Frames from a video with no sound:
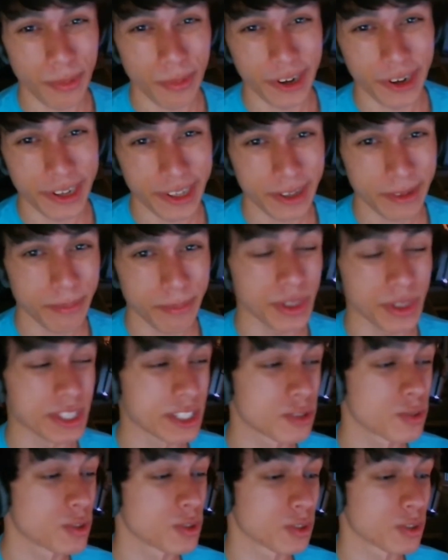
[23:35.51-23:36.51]
breakup, but
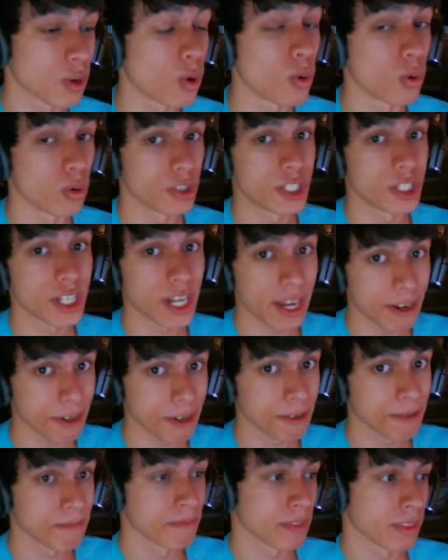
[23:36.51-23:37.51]
this was Old
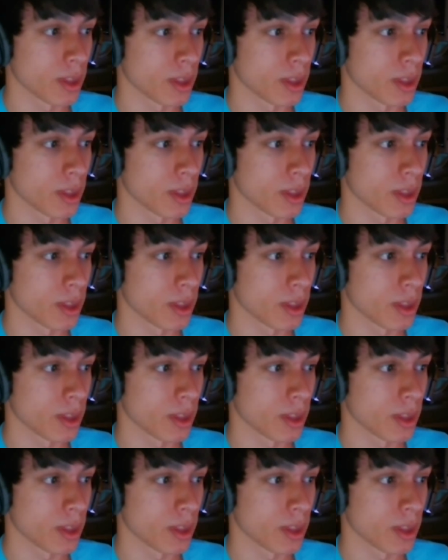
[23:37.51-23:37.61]
Shadow.